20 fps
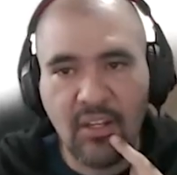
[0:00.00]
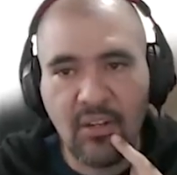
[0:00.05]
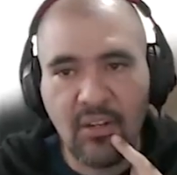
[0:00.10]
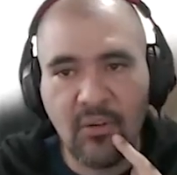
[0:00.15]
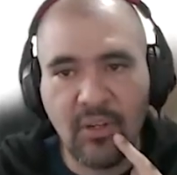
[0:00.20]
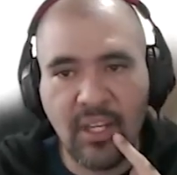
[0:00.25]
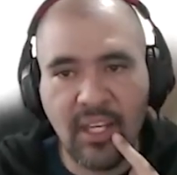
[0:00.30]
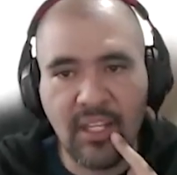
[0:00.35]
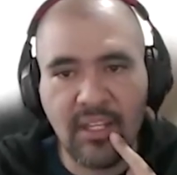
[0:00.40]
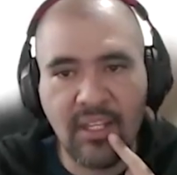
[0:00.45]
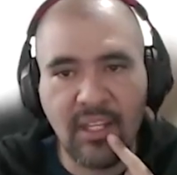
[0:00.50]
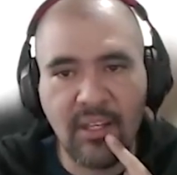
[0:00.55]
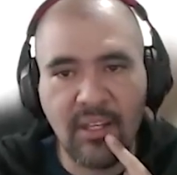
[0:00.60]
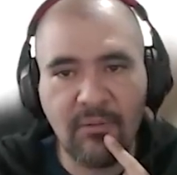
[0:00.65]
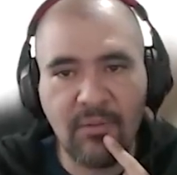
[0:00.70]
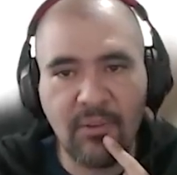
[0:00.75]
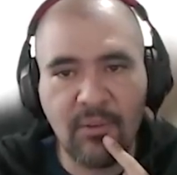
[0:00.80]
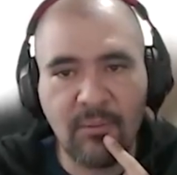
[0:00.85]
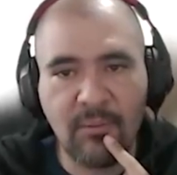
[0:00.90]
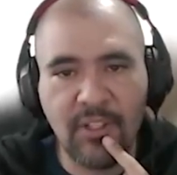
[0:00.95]
to get the
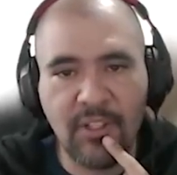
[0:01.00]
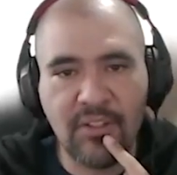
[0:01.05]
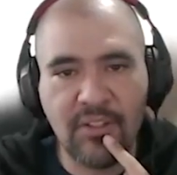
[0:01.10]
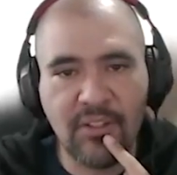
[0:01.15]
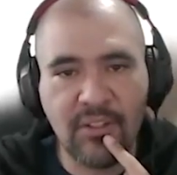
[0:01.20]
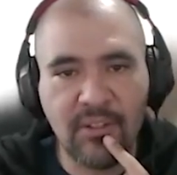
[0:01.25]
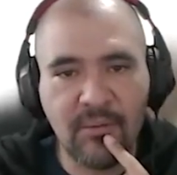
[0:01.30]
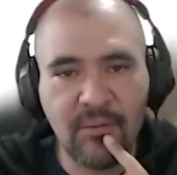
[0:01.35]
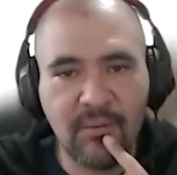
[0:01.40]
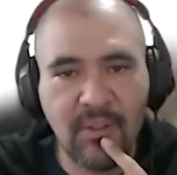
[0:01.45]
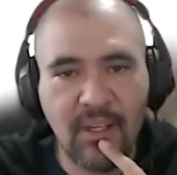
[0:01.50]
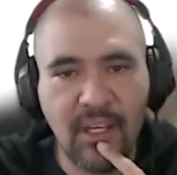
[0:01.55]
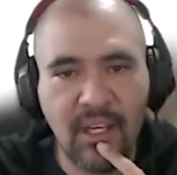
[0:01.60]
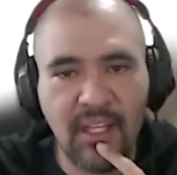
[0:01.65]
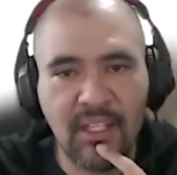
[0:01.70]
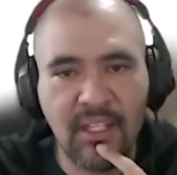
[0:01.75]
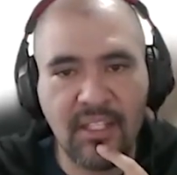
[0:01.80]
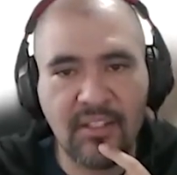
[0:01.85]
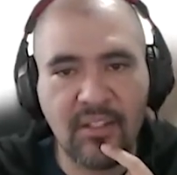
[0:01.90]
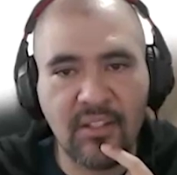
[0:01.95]
information,
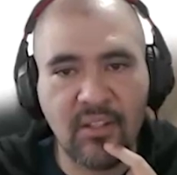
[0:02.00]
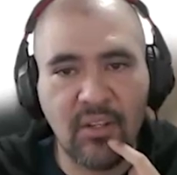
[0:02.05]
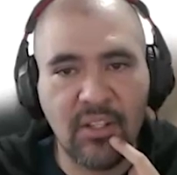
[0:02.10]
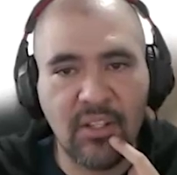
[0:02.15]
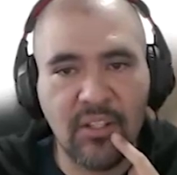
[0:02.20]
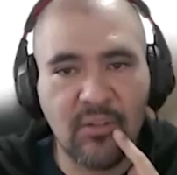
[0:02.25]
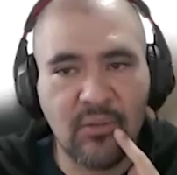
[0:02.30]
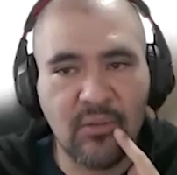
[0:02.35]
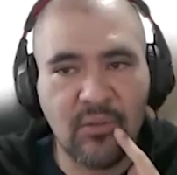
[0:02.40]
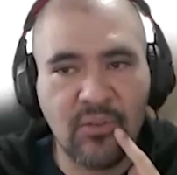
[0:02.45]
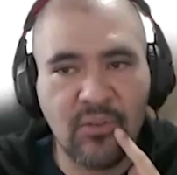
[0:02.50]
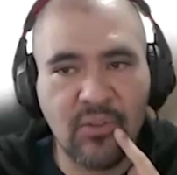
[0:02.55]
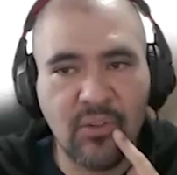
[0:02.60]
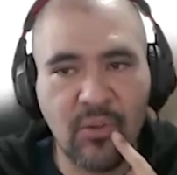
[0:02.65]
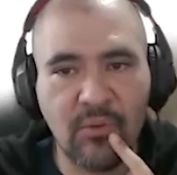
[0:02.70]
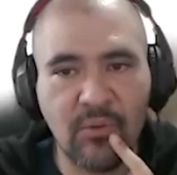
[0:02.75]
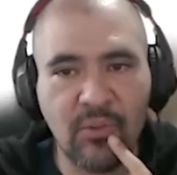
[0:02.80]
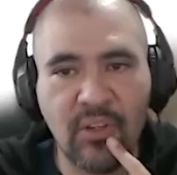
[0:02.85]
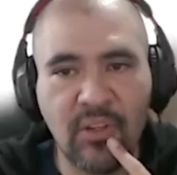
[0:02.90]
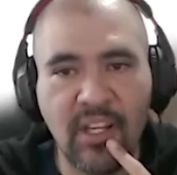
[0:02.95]
and it's going to
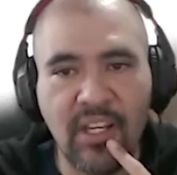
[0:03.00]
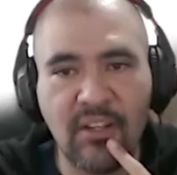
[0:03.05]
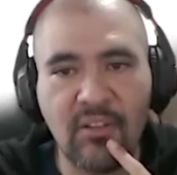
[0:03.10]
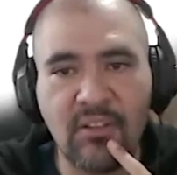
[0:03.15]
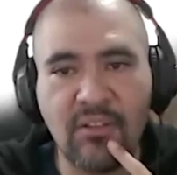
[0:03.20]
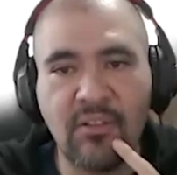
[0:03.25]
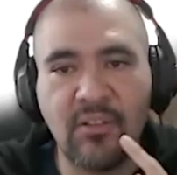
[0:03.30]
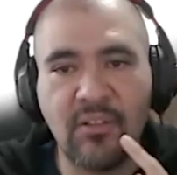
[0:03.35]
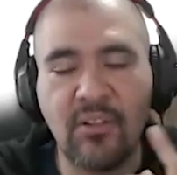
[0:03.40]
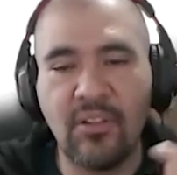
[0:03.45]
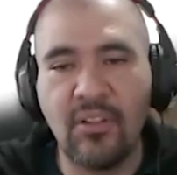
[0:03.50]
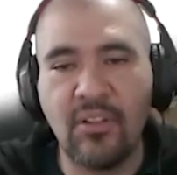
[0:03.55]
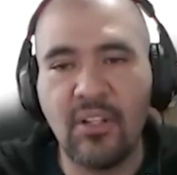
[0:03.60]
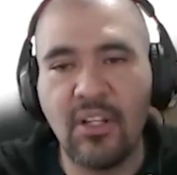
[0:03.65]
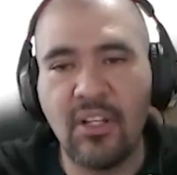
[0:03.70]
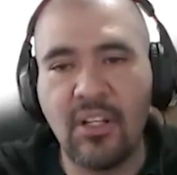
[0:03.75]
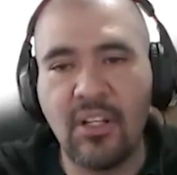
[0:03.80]
show. You can also